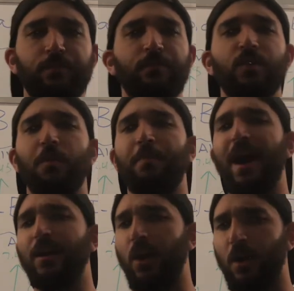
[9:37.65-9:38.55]
your
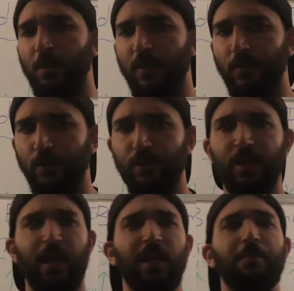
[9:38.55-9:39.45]
bicarb level,
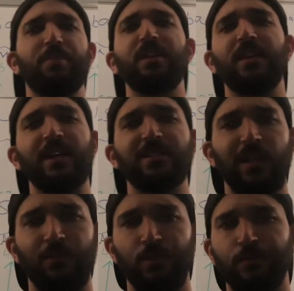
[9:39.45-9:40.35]
and a pH
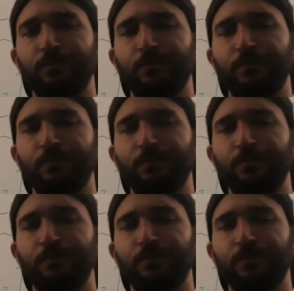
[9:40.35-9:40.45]
level.